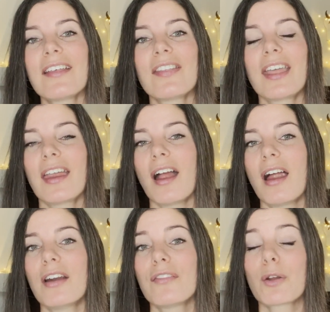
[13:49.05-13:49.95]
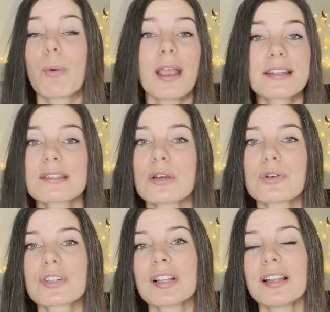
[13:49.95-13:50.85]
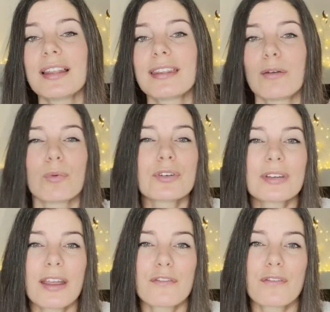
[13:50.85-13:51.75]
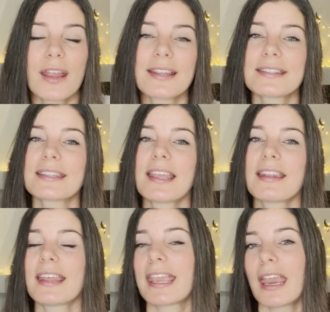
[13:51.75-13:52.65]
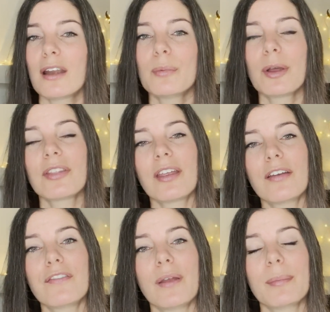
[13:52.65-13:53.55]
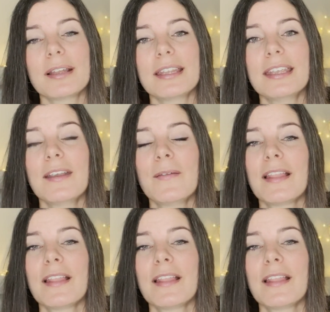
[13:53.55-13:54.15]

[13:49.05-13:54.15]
They are quite social, they want to have friends, they care about their family.